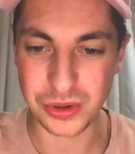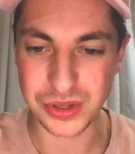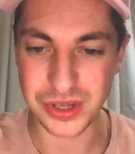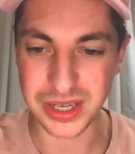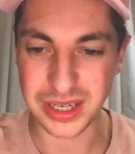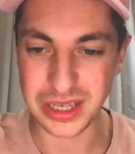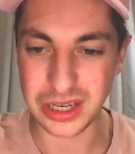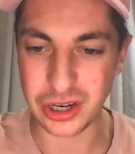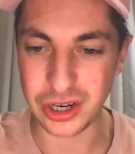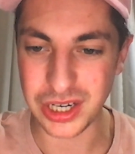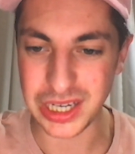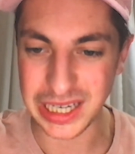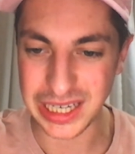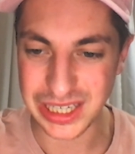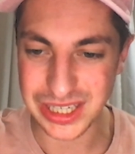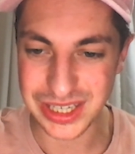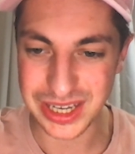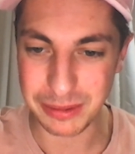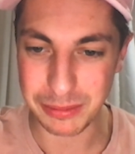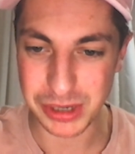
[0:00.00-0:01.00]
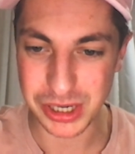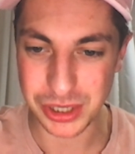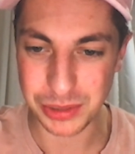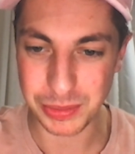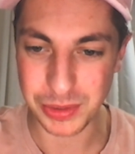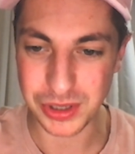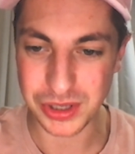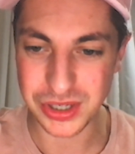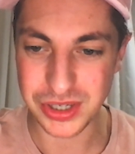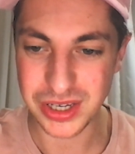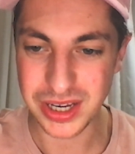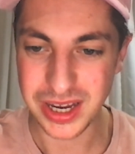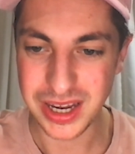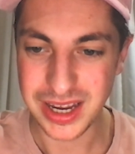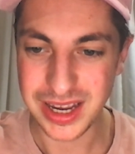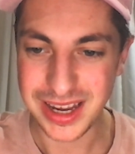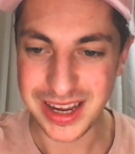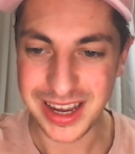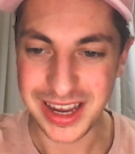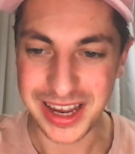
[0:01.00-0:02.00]
and dining establishments,
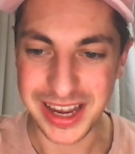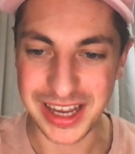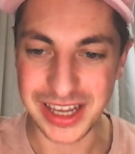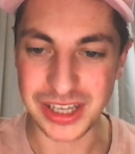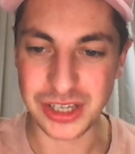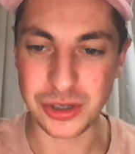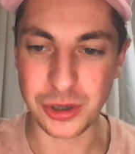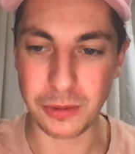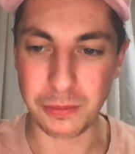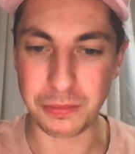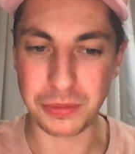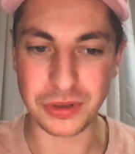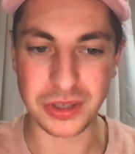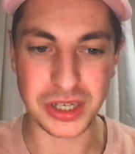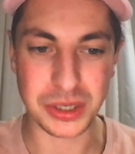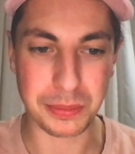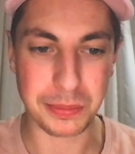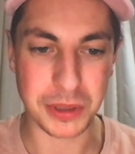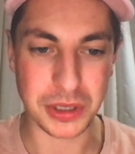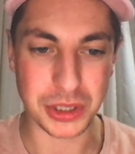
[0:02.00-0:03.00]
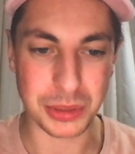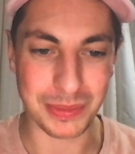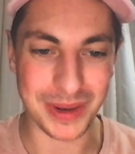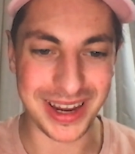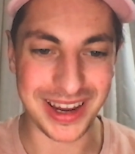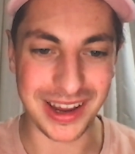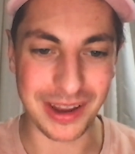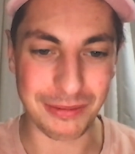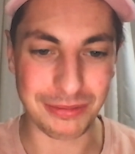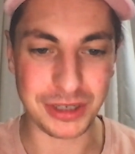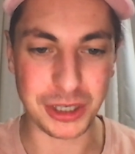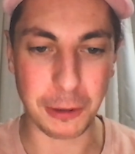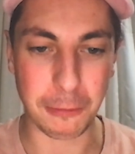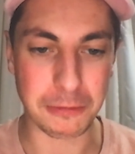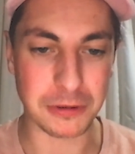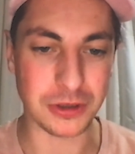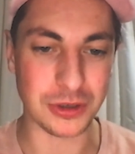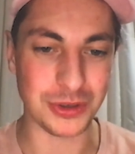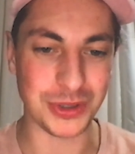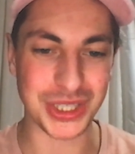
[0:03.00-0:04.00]
and some participants may have the
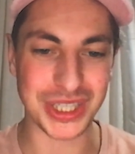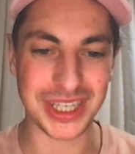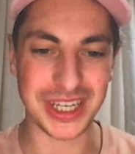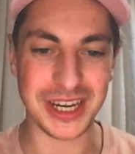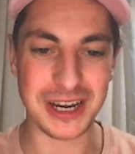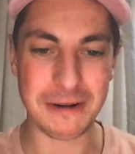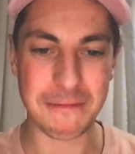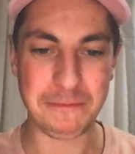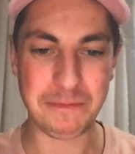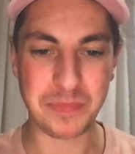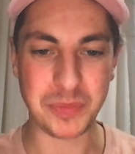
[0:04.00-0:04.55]
opportunity